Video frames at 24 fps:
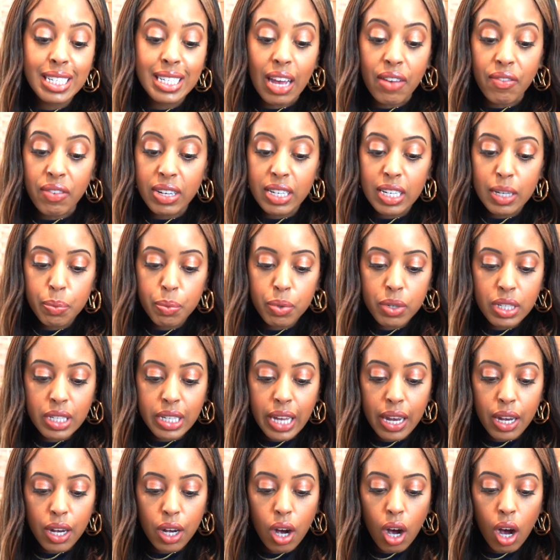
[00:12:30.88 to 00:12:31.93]

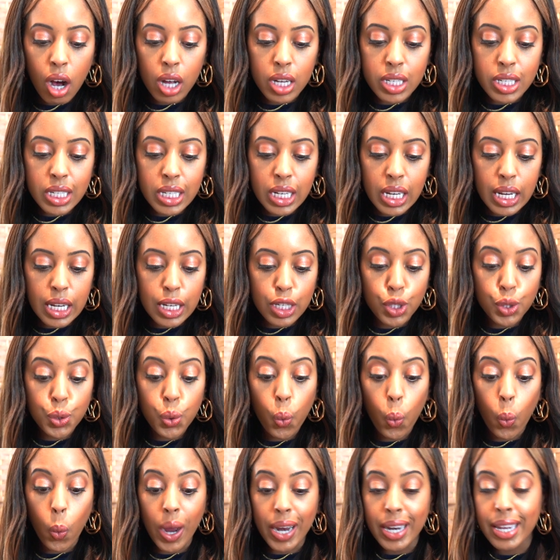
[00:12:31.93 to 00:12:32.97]
70% cotton,
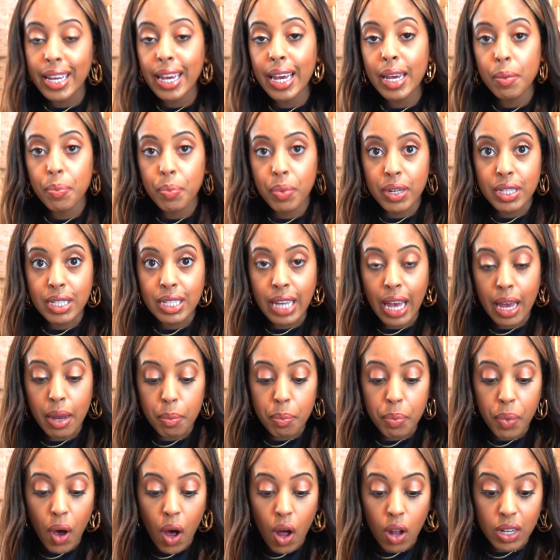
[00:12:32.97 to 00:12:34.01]
28%
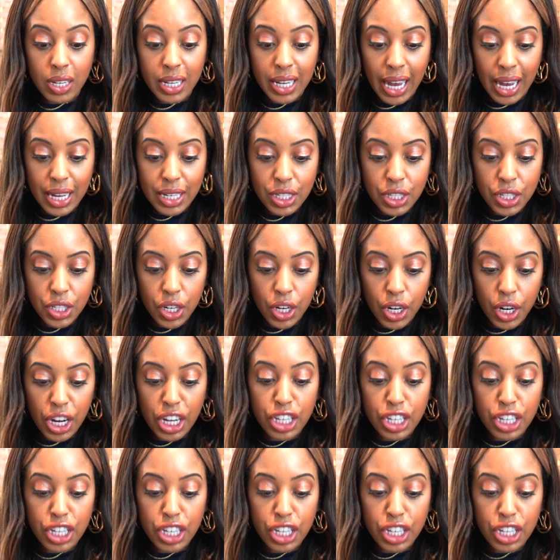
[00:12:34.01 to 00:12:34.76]
polyester,